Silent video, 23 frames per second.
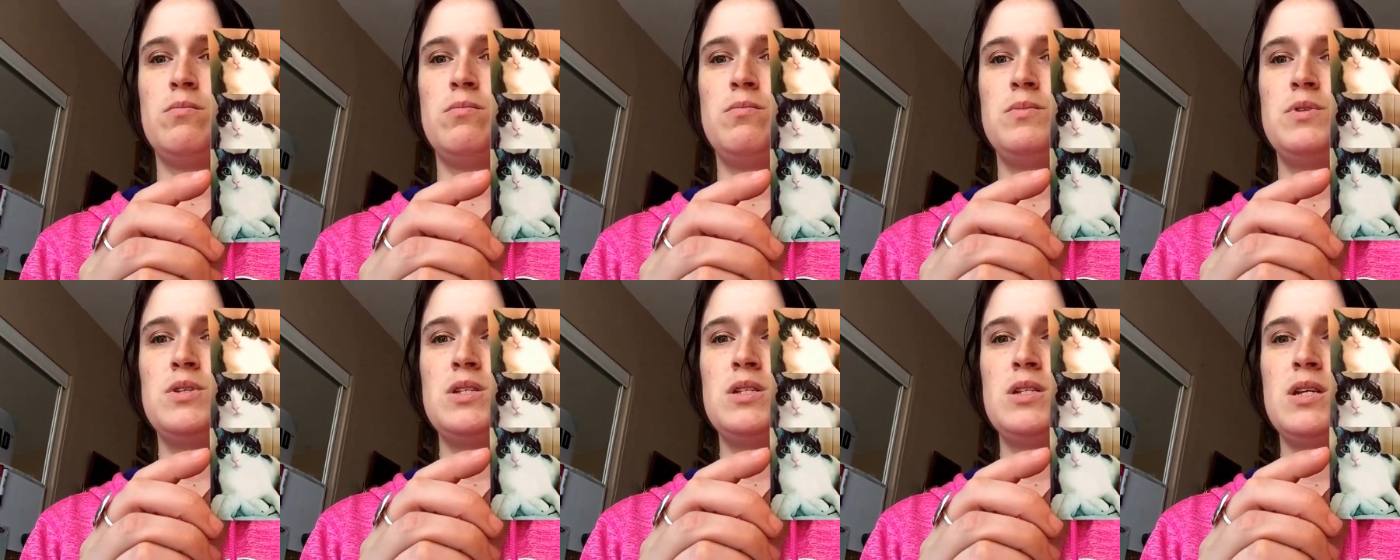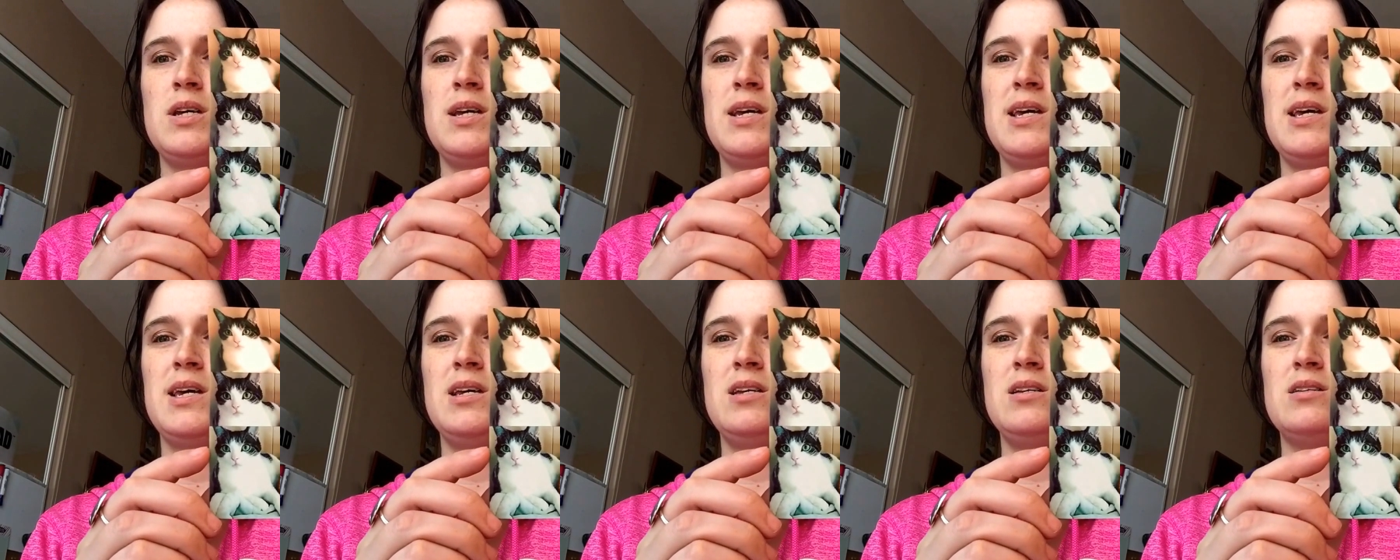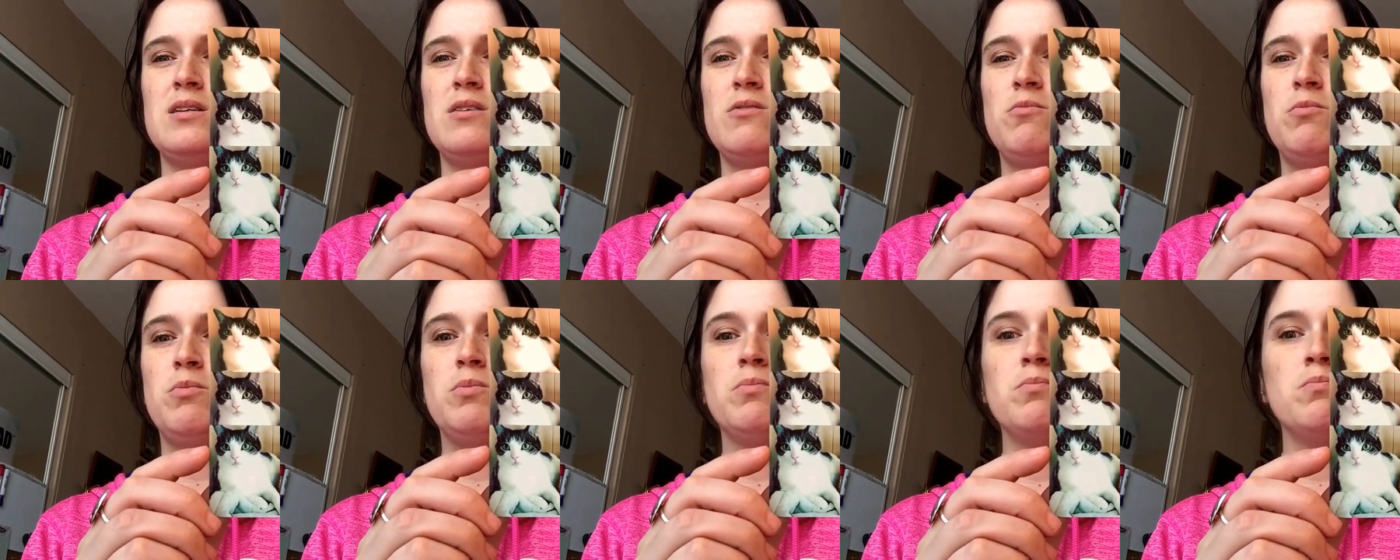just a hint of
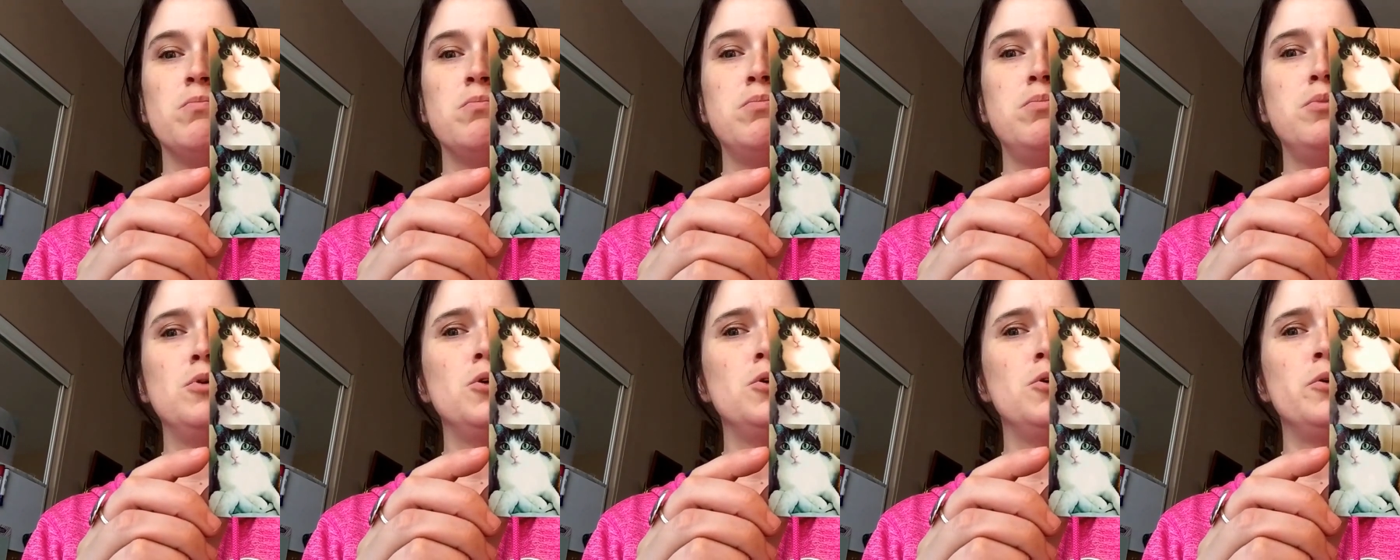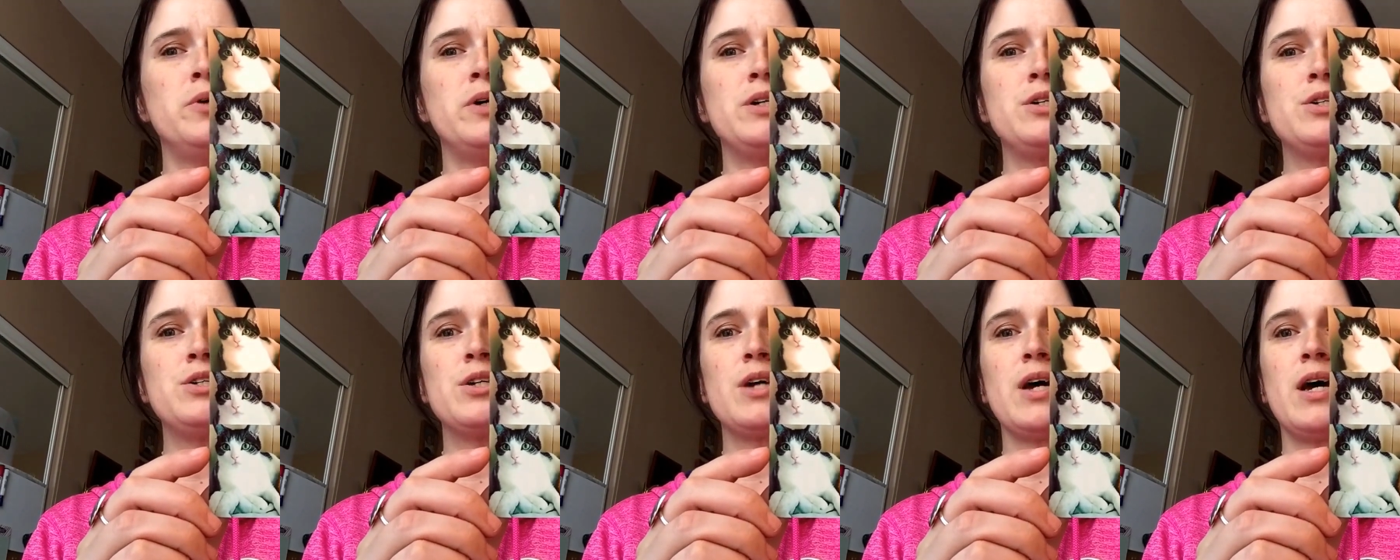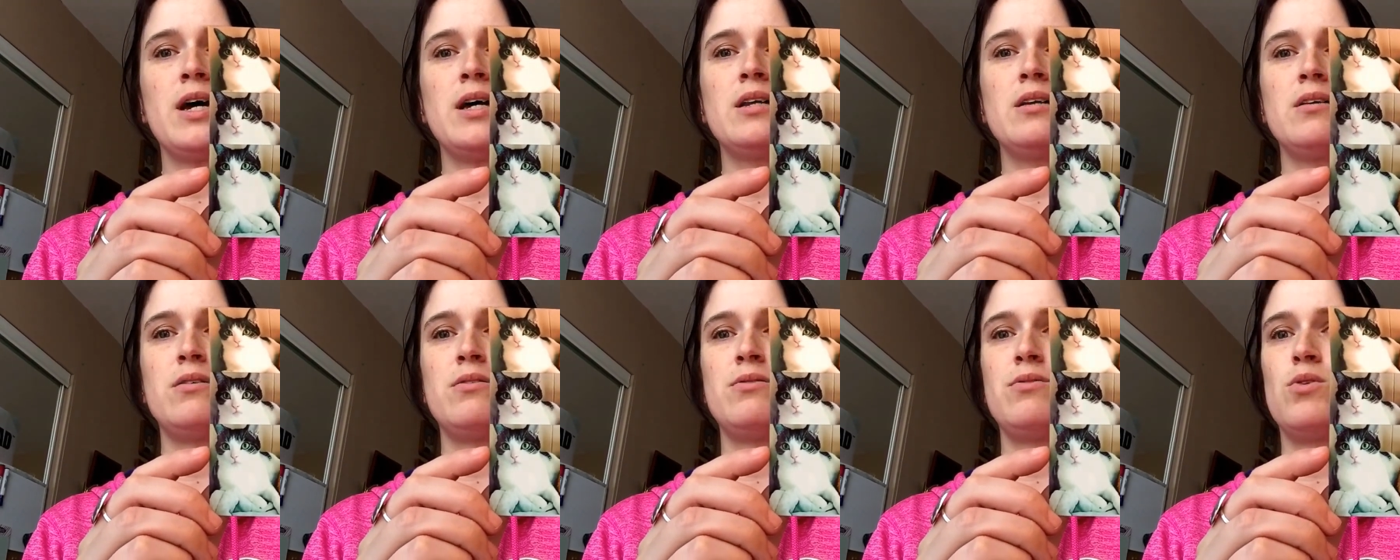bluish kind
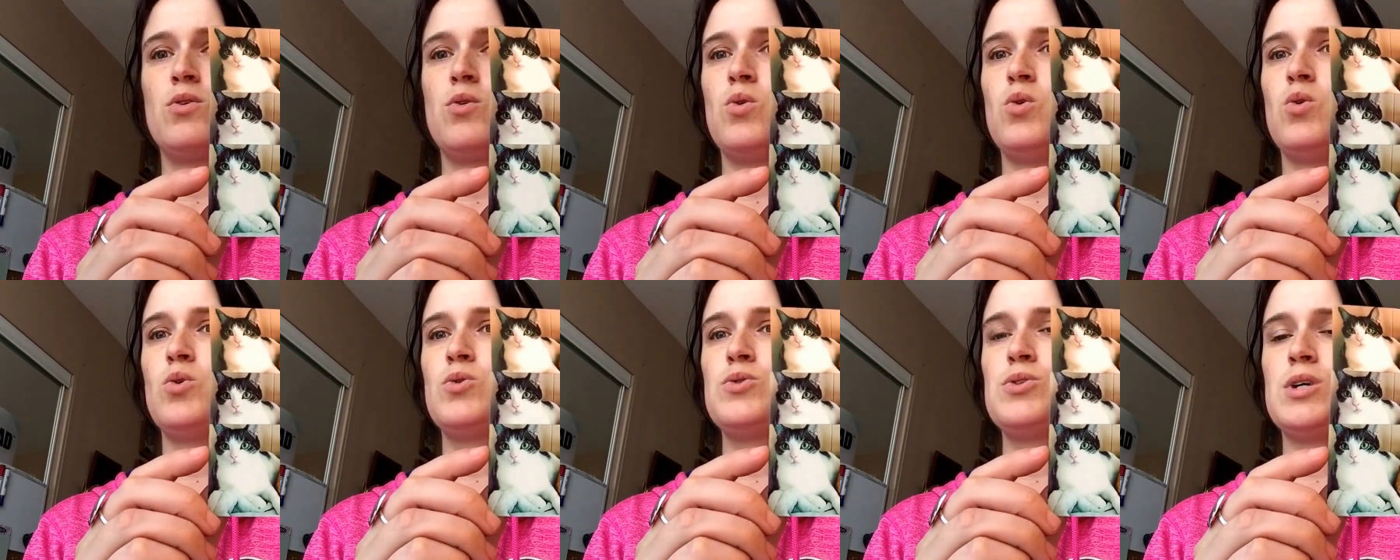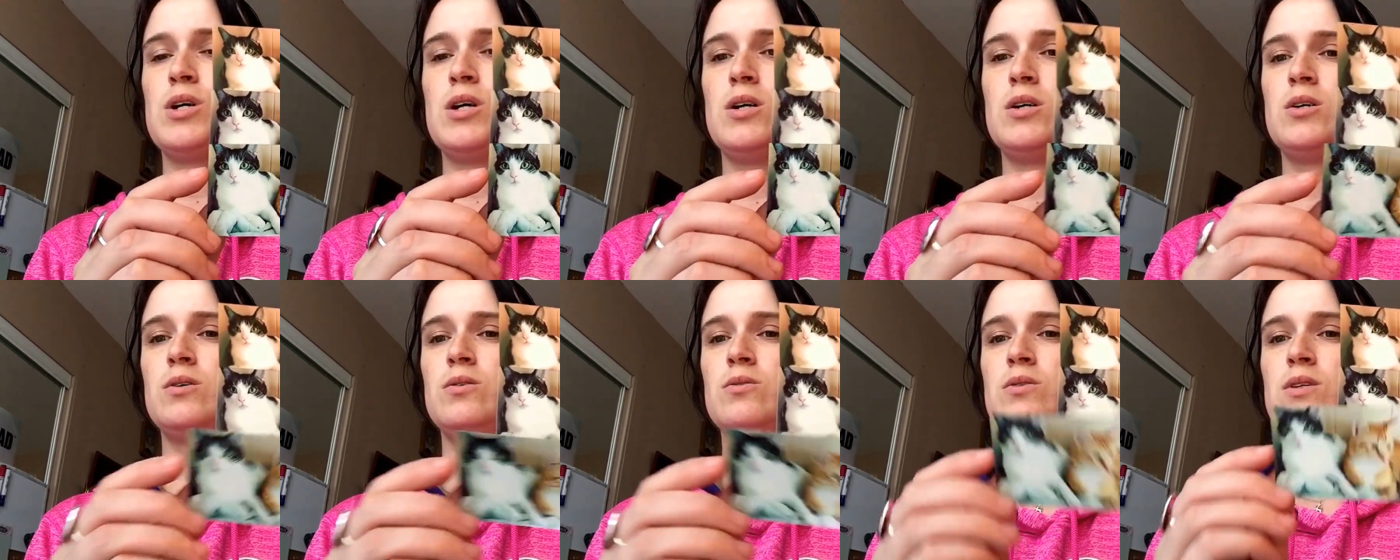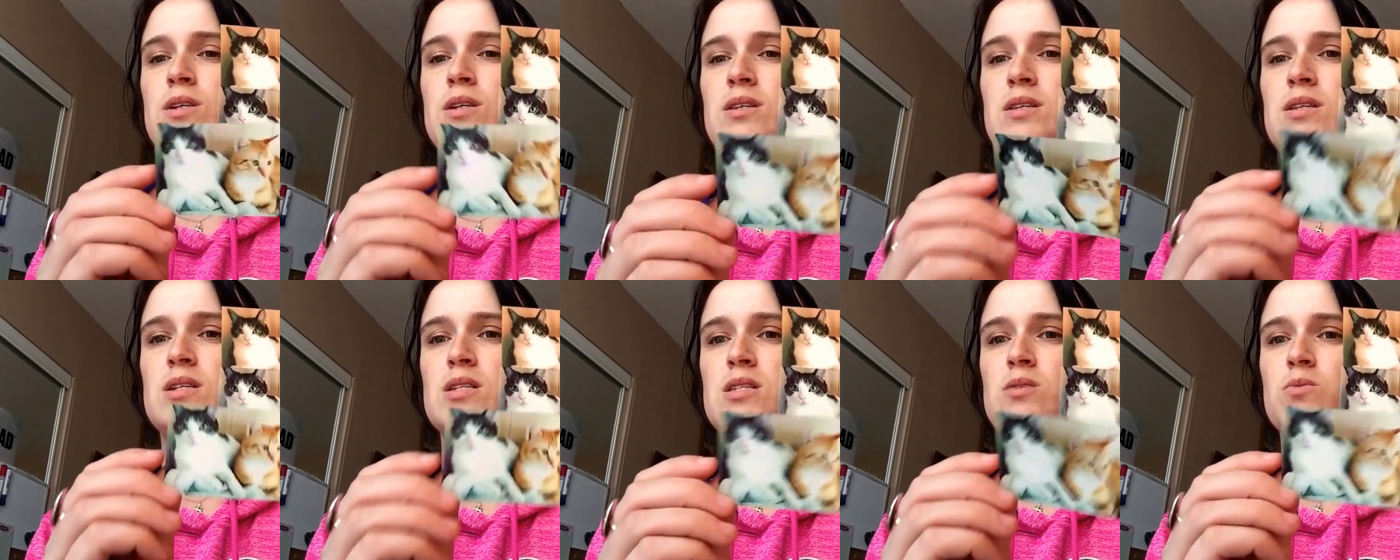of cool tone
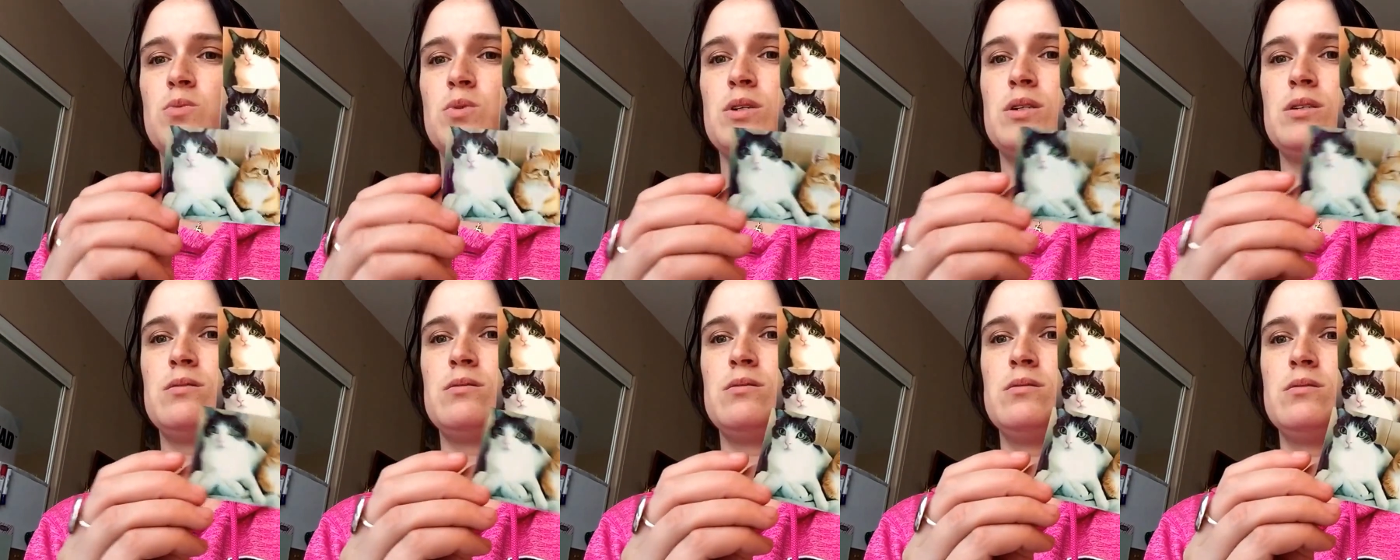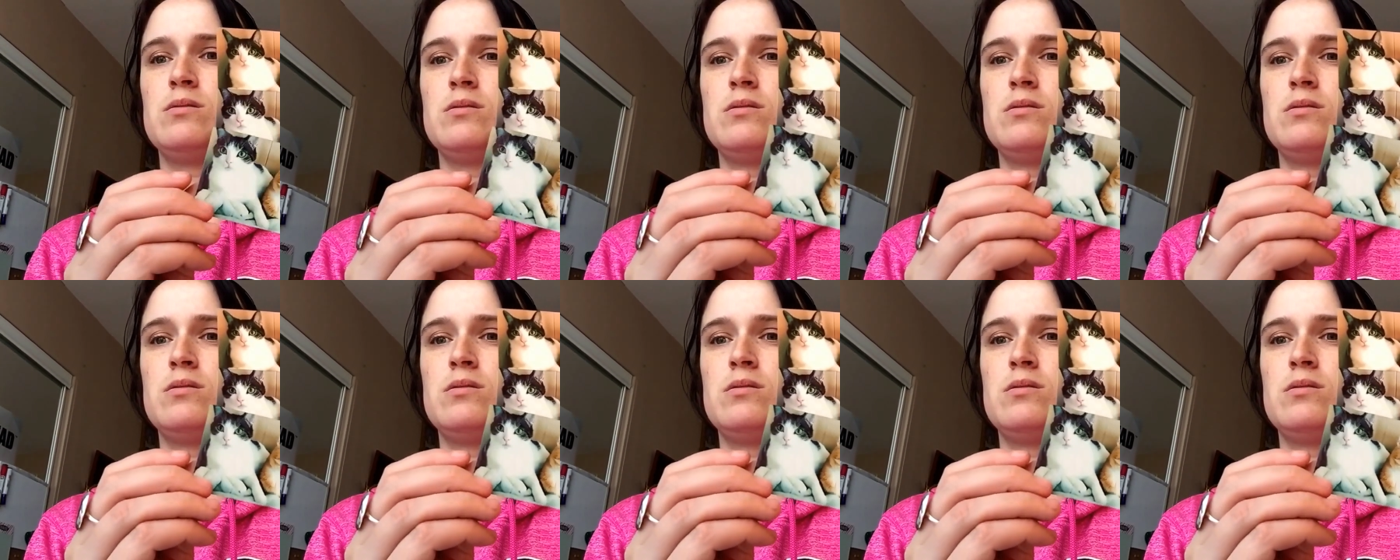in this one.